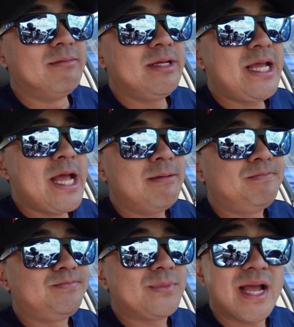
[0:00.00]
But yeah,
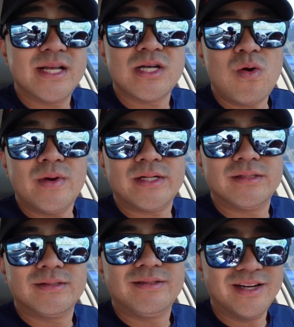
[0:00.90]
as
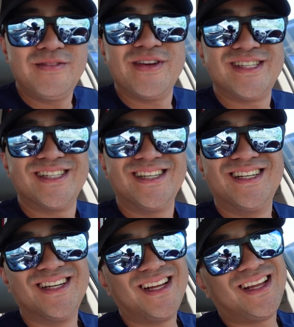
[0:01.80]
always, good
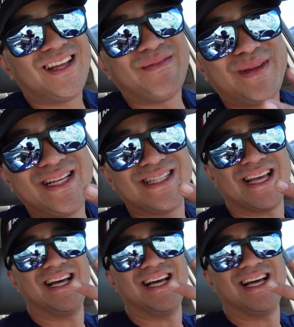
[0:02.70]
fishing and peace the